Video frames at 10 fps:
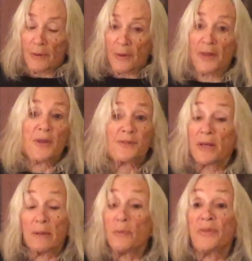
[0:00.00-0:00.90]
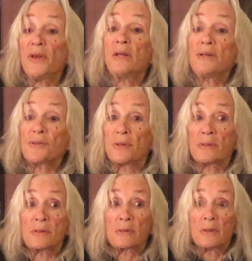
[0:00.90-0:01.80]
And they said it with
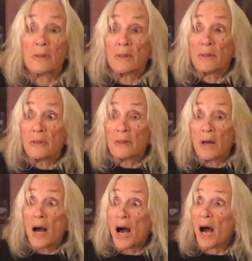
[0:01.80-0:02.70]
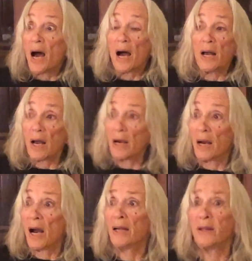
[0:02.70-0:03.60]
innocence.
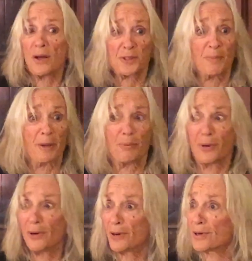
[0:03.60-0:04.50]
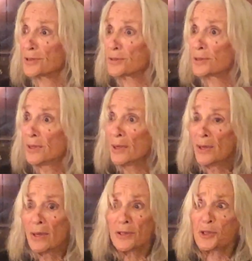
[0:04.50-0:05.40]
I lost my purse.
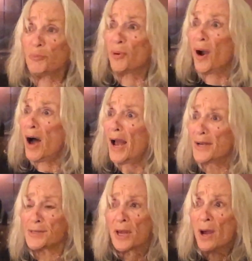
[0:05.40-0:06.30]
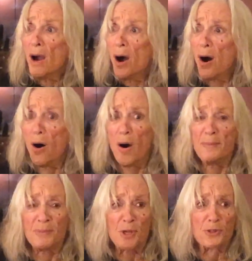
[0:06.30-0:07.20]
Surprise. Oh,
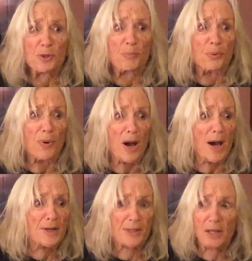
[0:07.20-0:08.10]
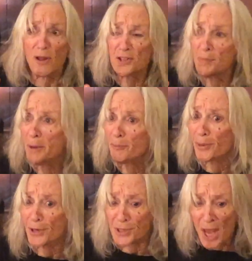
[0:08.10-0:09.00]
I'm so surprised I lost my
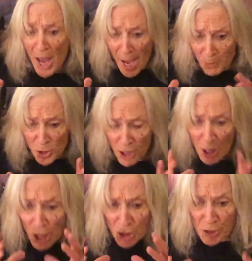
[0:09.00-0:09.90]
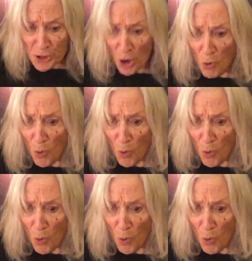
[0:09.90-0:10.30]
purse. I'm usually so